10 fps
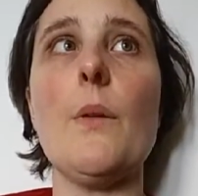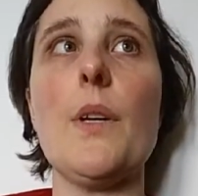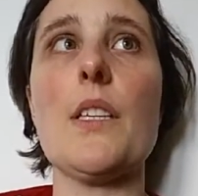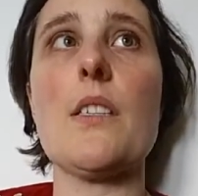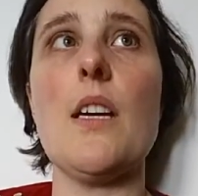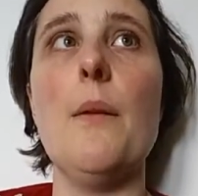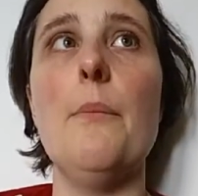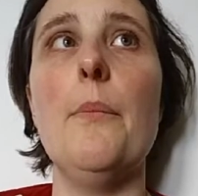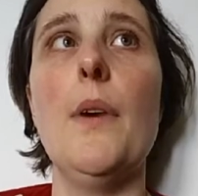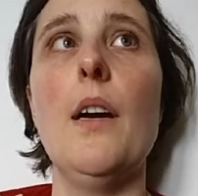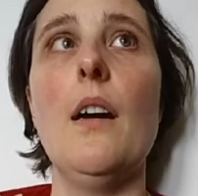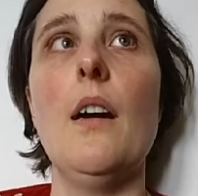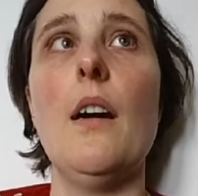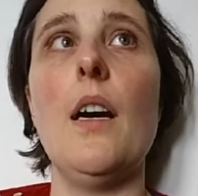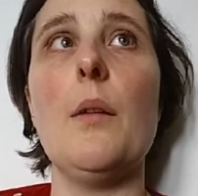which
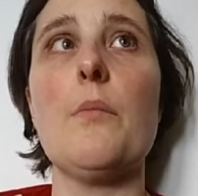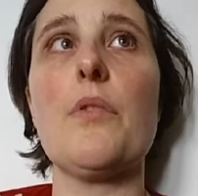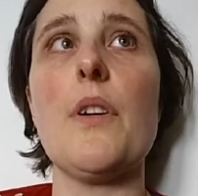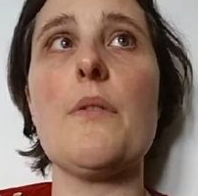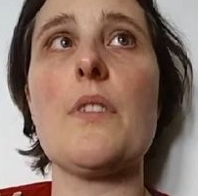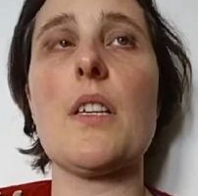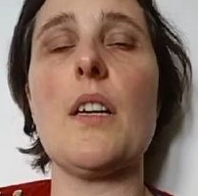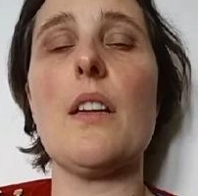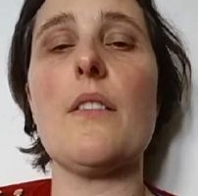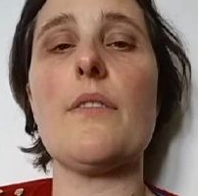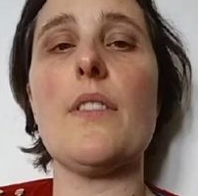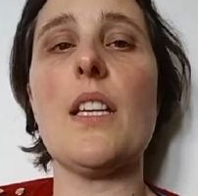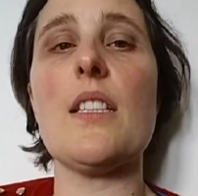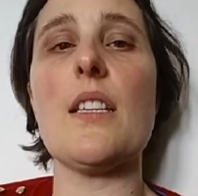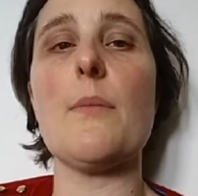I'm prone to kind of
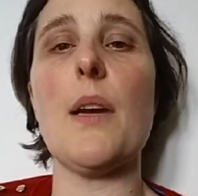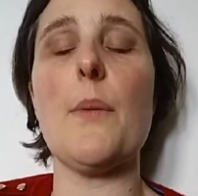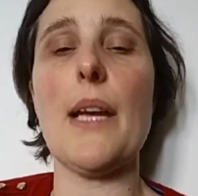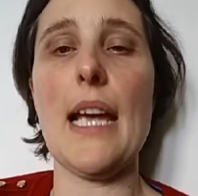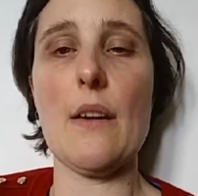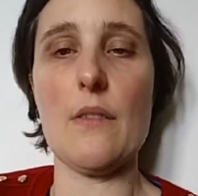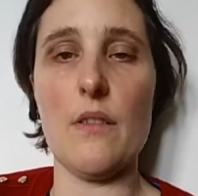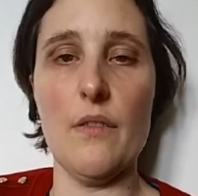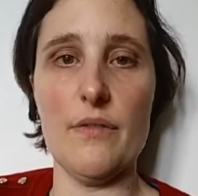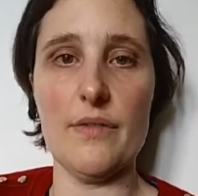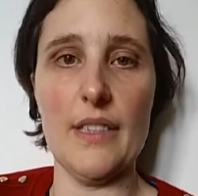eating my way out of.